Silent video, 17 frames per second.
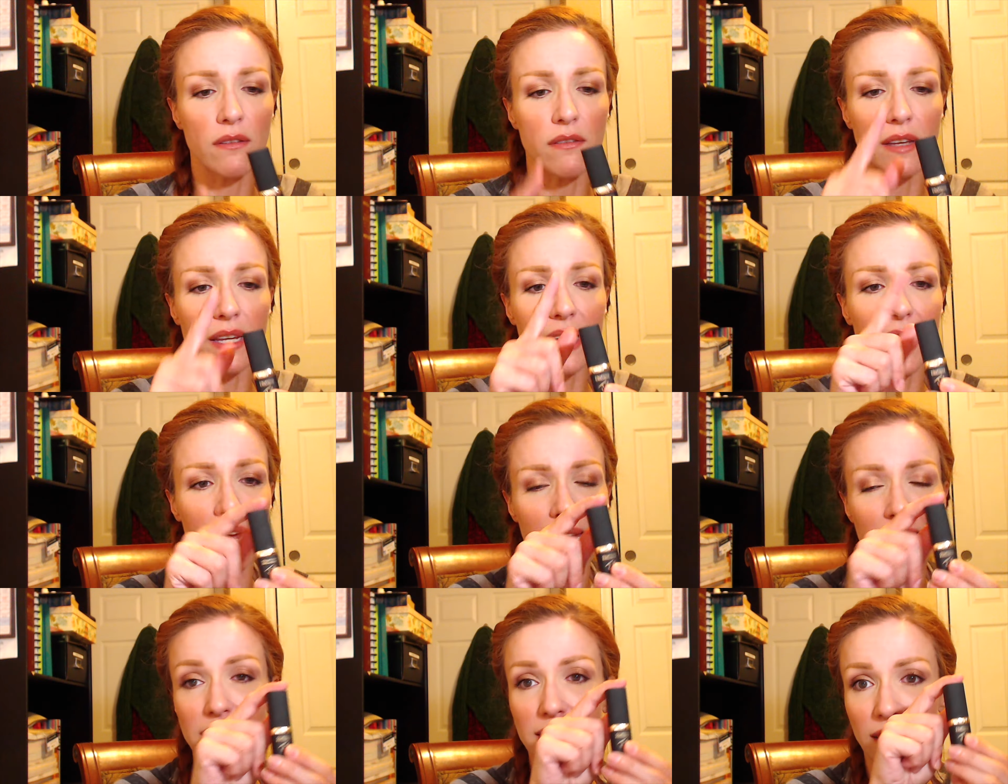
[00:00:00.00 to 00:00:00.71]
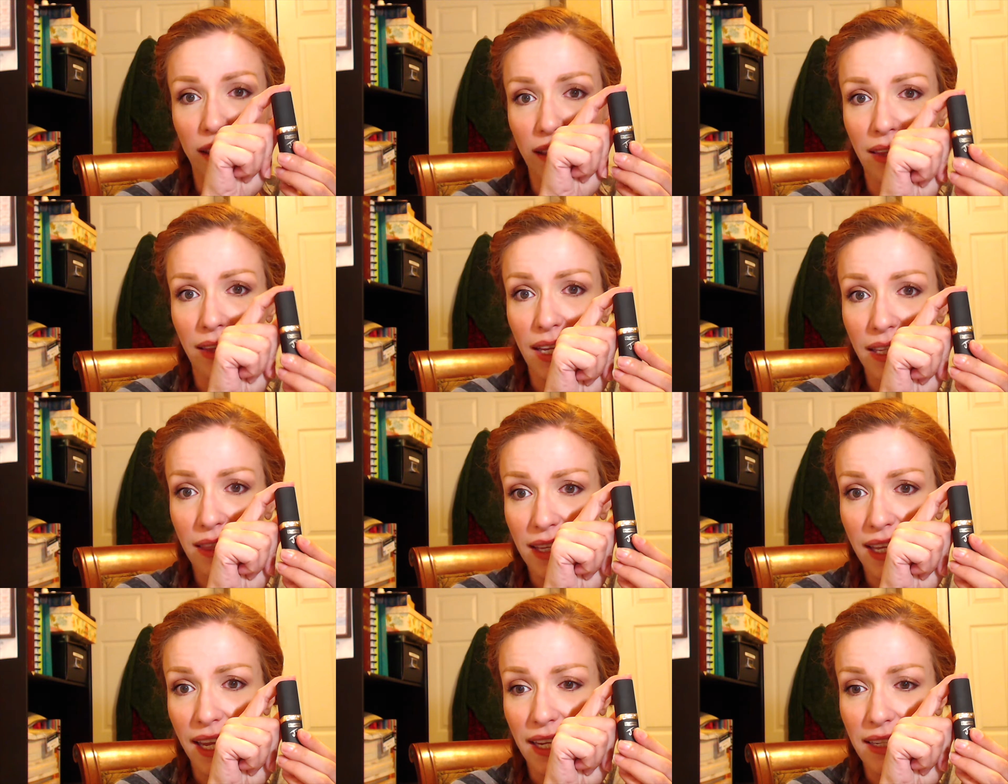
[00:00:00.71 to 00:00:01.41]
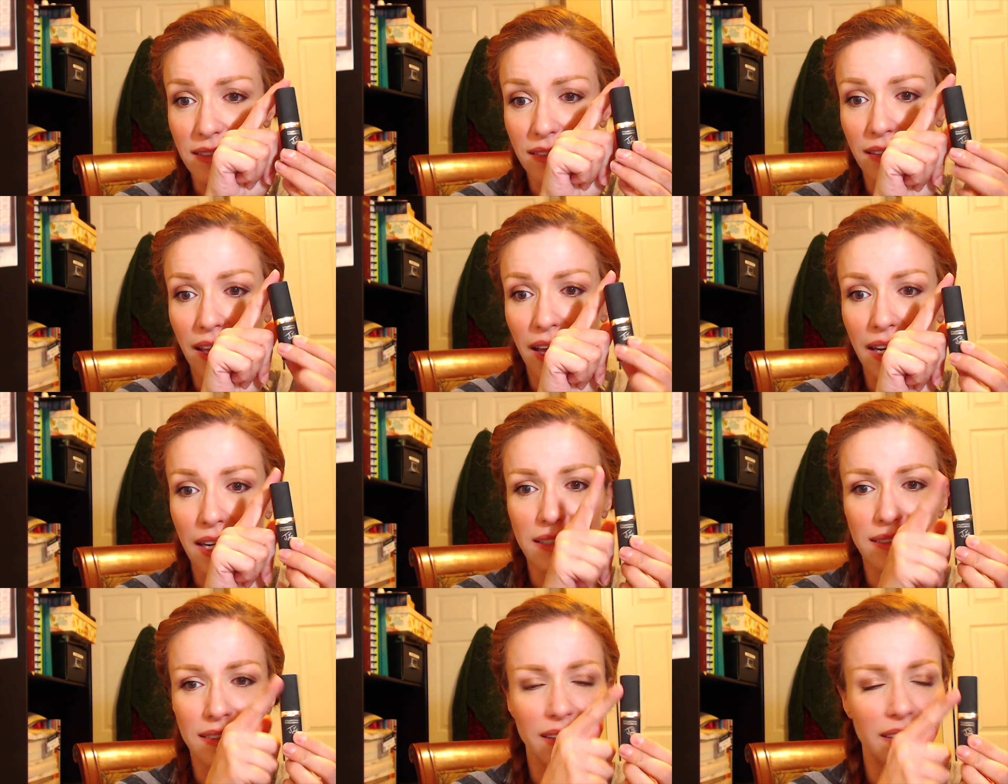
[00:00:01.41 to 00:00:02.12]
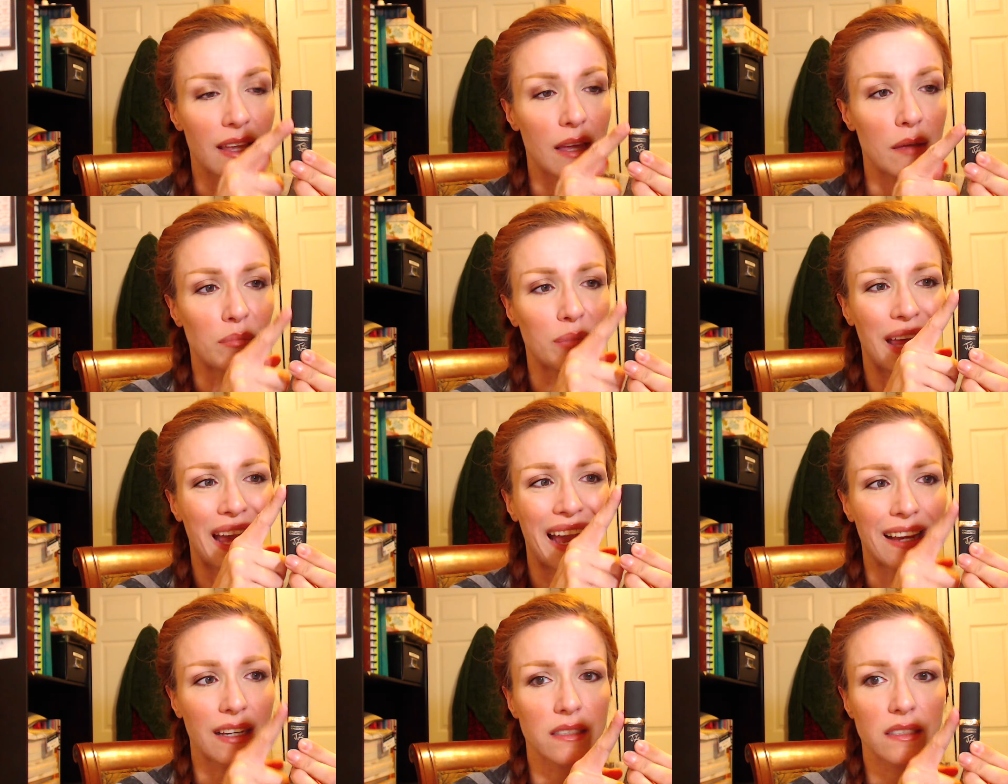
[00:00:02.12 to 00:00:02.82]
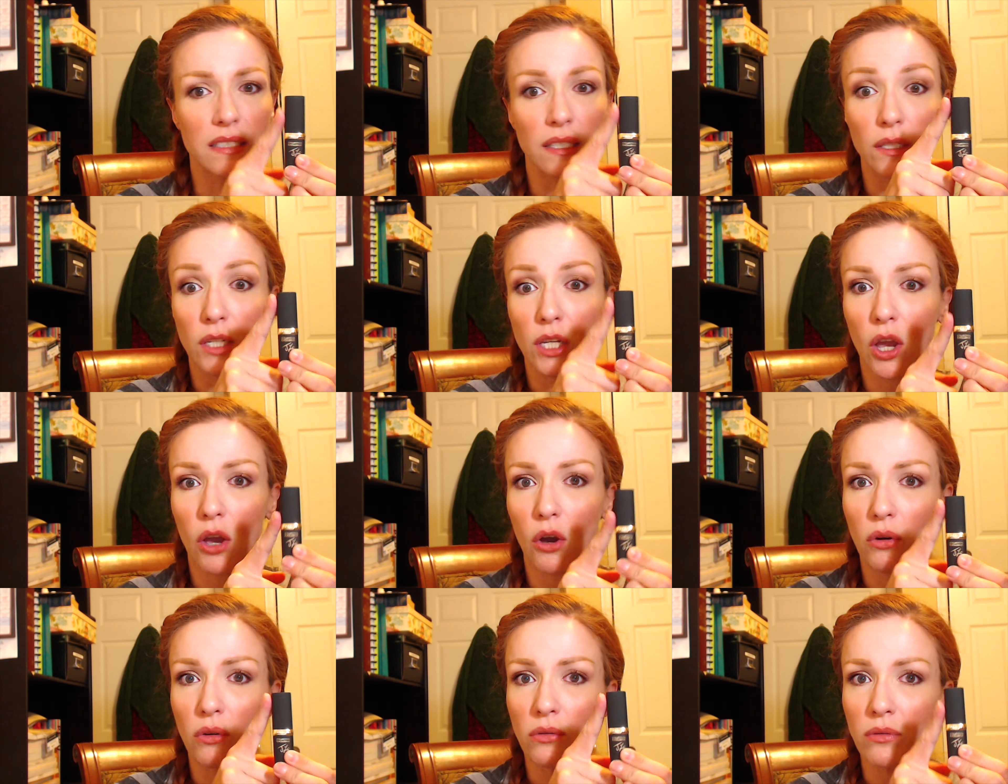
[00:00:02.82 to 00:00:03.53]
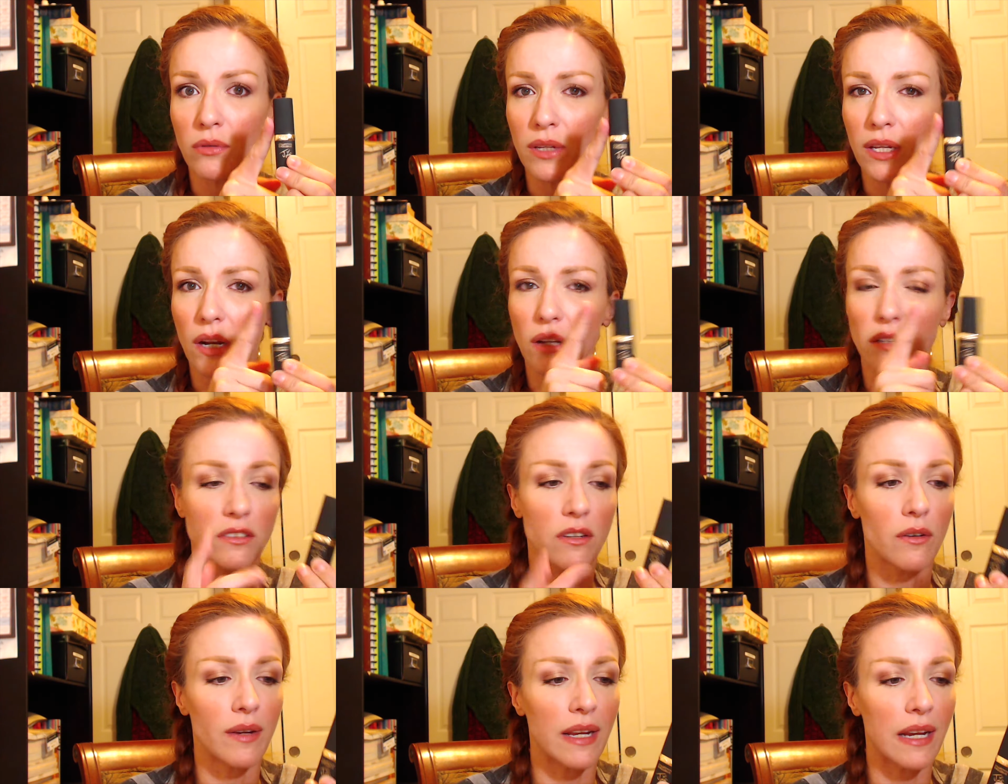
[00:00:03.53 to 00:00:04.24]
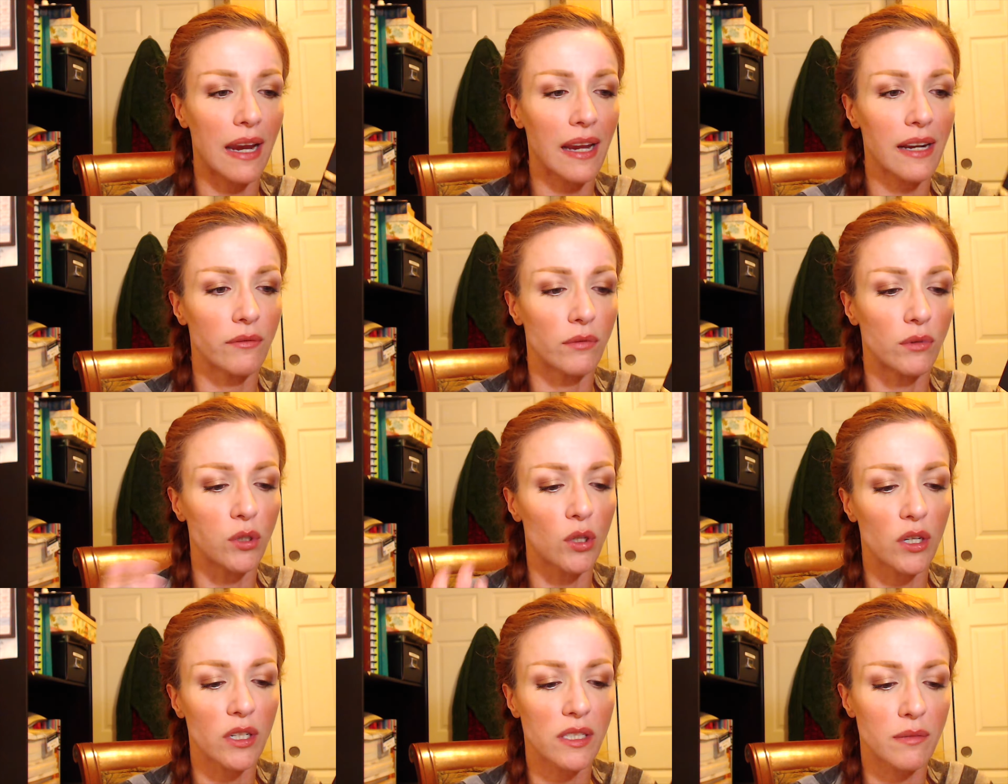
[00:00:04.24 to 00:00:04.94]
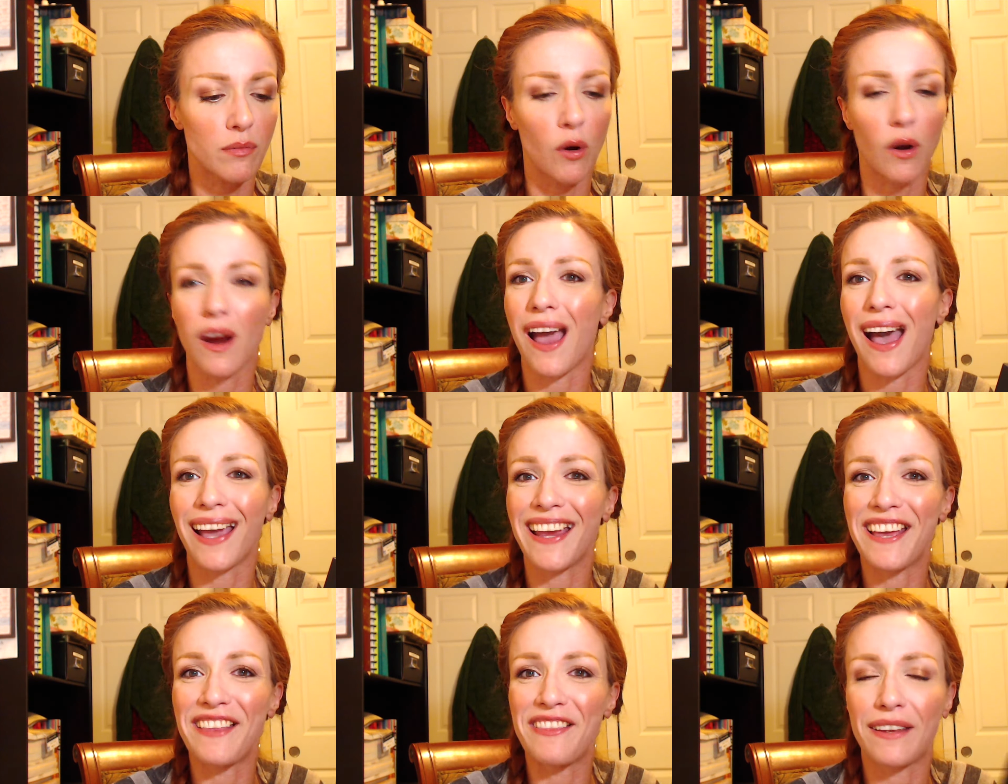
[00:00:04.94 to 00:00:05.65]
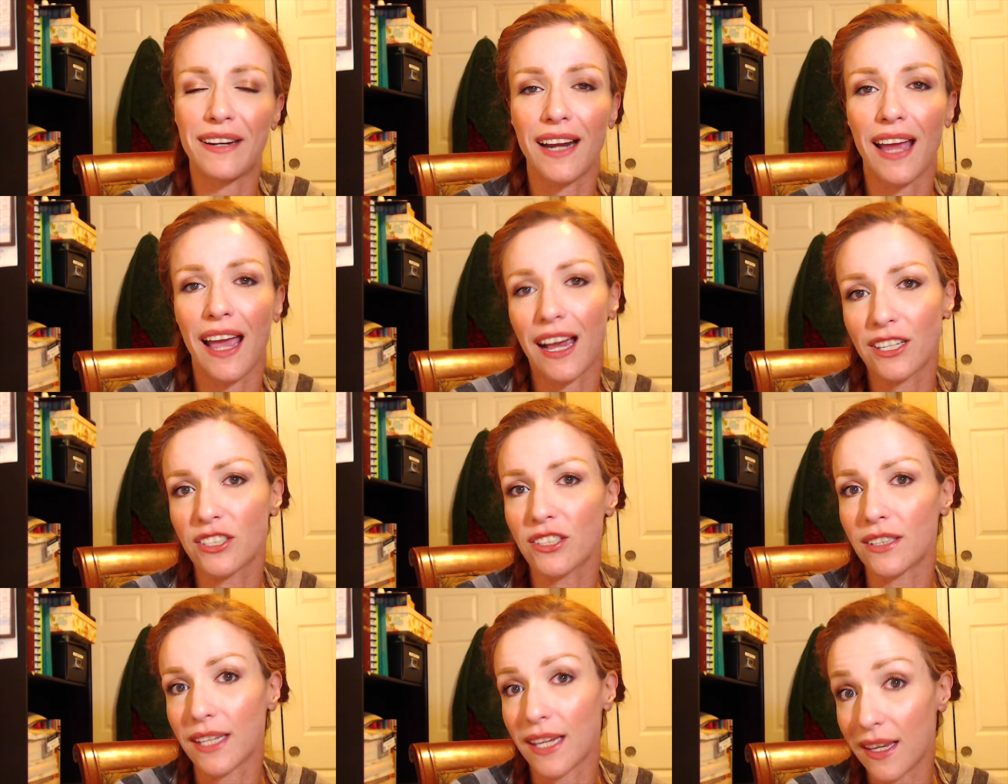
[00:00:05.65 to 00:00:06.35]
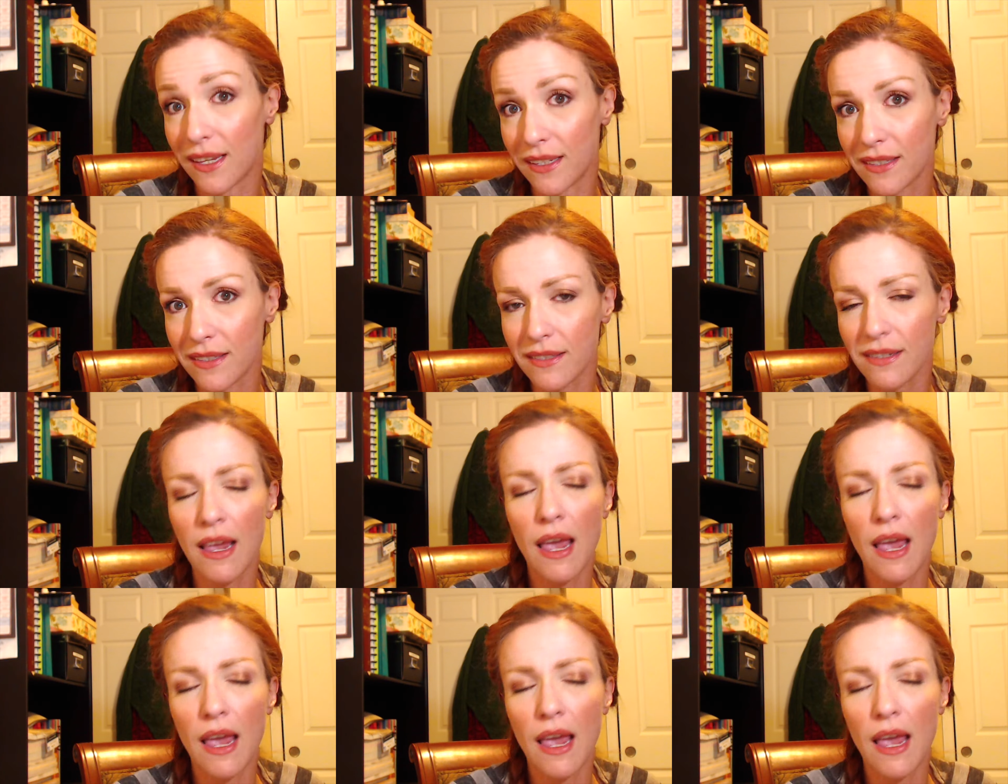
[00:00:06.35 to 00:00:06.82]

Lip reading: The case, I like the case a lot. It's like that black silicone, so it kind of looks more high-end than it actually is.